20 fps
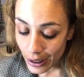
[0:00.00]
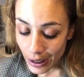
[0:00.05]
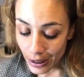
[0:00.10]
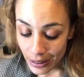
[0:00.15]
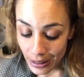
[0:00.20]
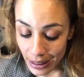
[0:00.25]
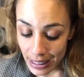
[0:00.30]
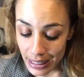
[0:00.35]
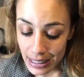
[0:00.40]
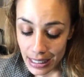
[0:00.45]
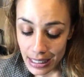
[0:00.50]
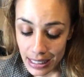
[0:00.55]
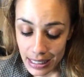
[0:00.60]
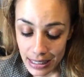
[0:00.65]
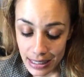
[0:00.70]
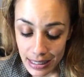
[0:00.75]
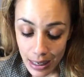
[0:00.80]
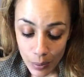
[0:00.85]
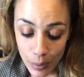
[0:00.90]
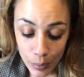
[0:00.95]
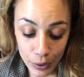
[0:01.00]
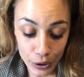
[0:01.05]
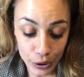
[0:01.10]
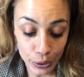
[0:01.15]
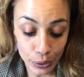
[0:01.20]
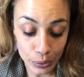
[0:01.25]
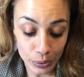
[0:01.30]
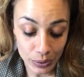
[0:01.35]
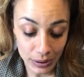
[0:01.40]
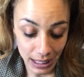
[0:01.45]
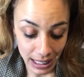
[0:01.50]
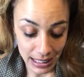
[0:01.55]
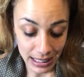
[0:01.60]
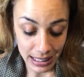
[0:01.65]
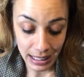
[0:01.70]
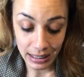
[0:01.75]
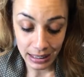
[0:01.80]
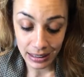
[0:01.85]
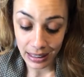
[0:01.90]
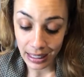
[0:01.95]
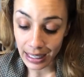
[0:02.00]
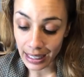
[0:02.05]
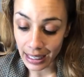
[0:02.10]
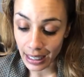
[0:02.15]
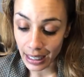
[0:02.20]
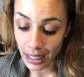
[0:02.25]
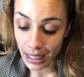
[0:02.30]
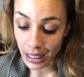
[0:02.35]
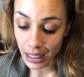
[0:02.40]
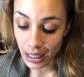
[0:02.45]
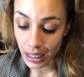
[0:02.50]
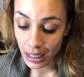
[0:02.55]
This is someone who doesn't like,